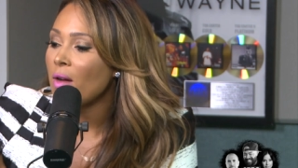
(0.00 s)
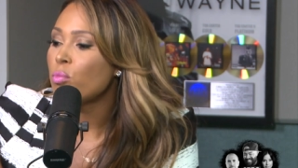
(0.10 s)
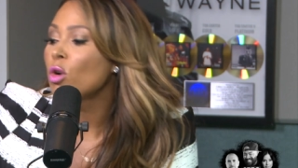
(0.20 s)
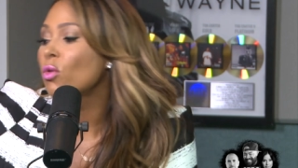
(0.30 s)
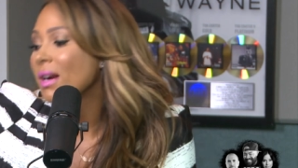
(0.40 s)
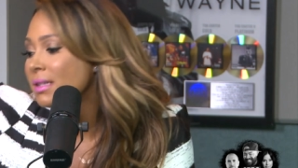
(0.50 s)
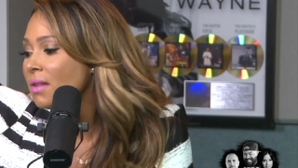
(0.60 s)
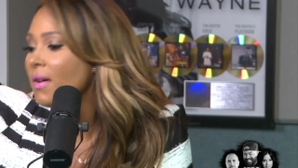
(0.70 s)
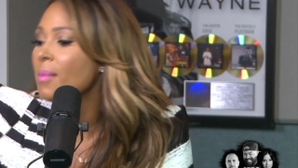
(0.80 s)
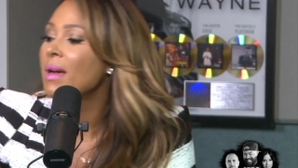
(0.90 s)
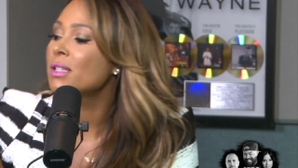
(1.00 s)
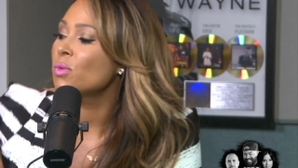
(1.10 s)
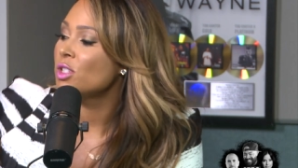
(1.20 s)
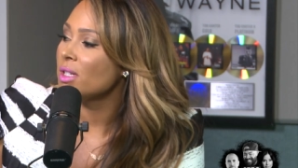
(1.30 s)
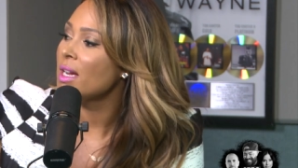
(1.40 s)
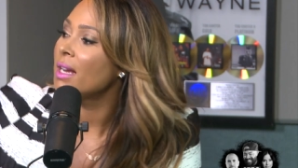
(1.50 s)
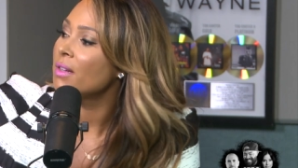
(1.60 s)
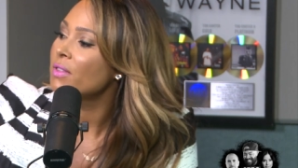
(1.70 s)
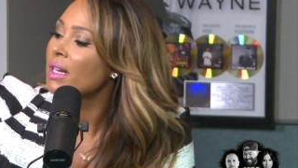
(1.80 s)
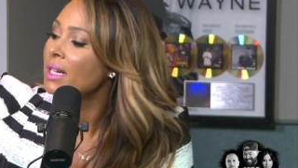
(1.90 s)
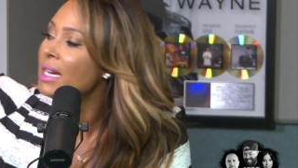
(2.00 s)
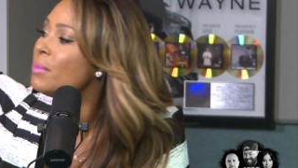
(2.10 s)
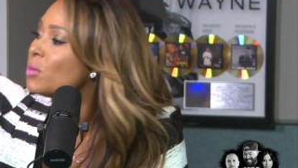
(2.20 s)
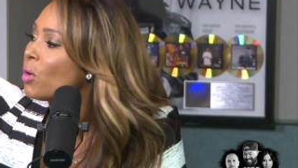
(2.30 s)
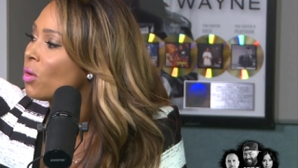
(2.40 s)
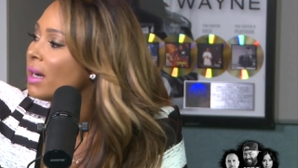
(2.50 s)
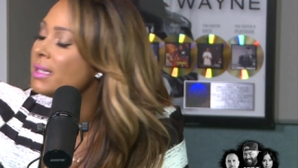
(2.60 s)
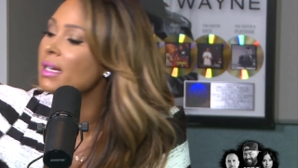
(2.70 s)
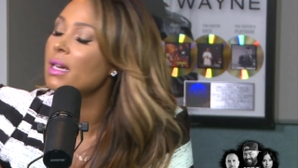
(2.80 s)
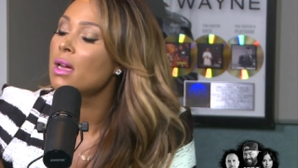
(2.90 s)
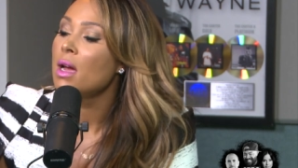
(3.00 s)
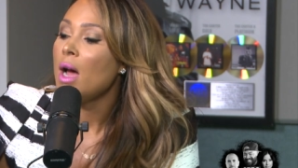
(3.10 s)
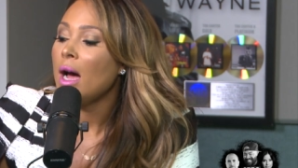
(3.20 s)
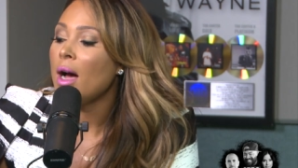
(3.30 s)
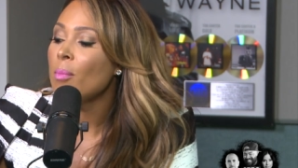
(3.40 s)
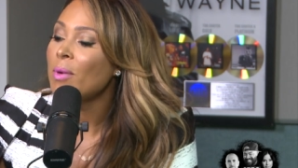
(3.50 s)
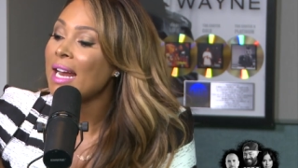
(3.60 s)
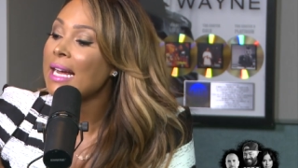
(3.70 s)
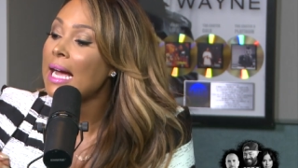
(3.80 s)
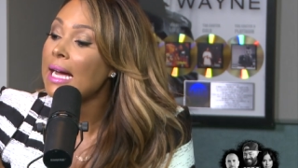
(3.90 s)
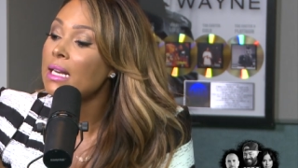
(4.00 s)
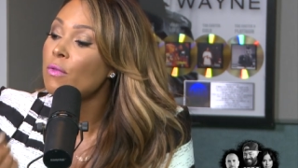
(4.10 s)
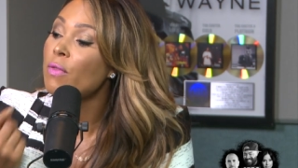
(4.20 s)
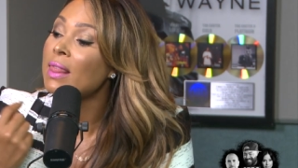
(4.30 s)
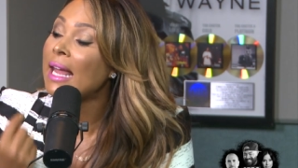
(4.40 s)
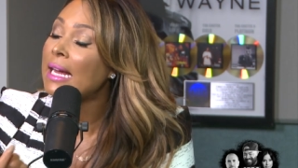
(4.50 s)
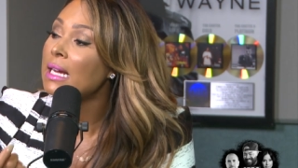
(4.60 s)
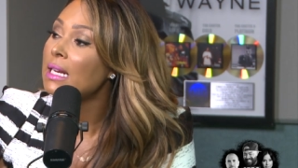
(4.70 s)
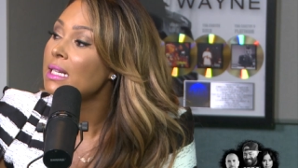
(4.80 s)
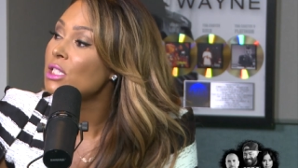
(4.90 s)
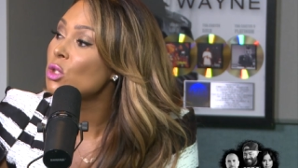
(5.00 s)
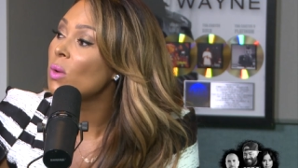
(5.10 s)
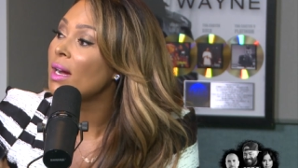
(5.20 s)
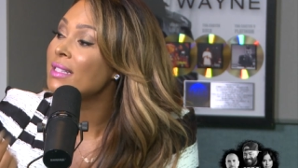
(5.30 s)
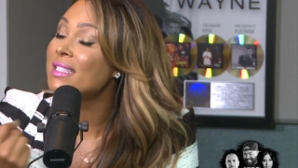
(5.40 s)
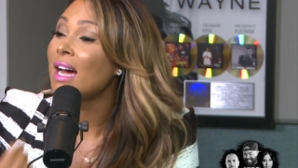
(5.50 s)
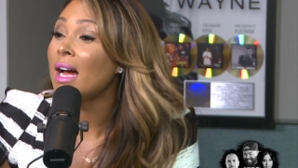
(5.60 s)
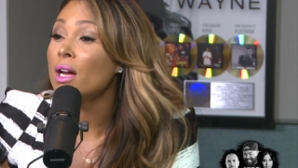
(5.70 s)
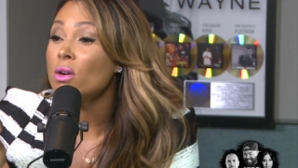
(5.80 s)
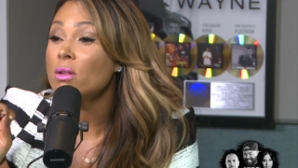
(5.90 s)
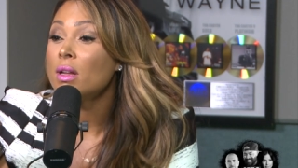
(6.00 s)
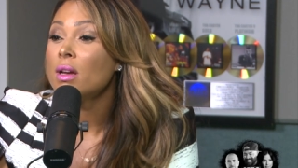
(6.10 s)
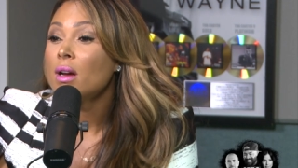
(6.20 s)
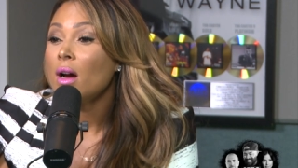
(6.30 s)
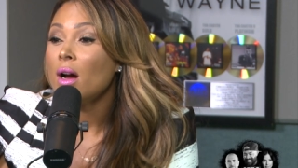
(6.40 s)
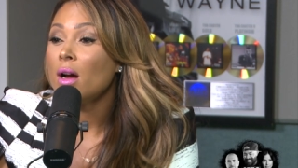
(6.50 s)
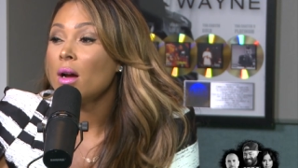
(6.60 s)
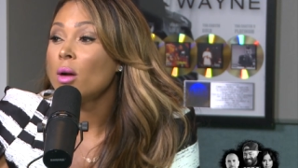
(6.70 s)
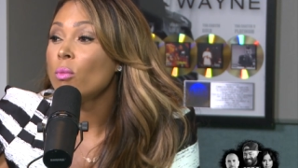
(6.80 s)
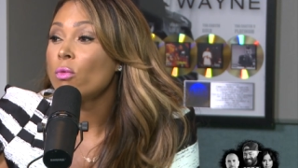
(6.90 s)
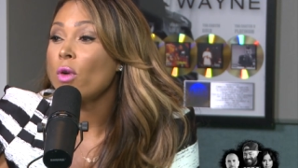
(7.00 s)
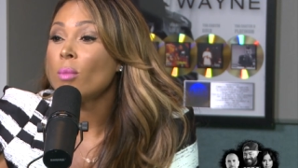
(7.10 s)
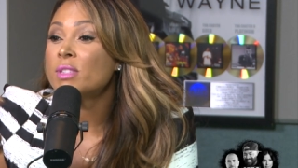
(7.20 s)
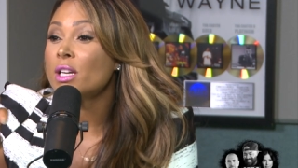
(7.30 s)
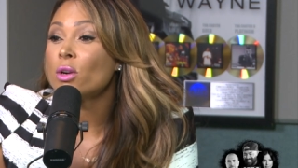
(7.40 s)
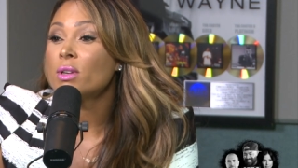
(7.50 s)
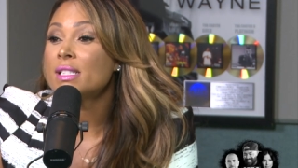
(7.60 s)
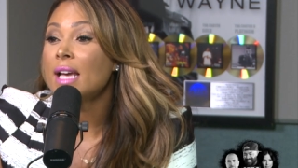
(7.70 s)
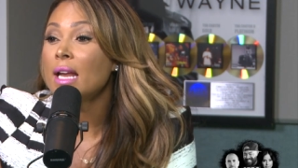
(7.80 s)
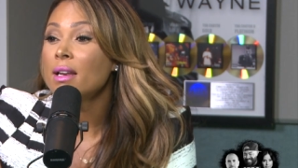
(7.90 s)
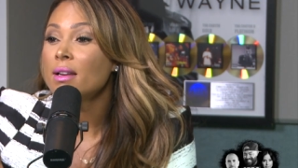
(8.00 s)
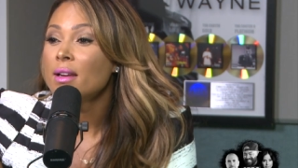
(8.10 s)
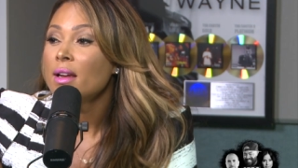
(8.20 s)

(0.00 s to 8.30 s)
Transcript: have progressive MS, which it kind of it keeps progressing. Um, but I kind of liken it to a dial um, from zero to ten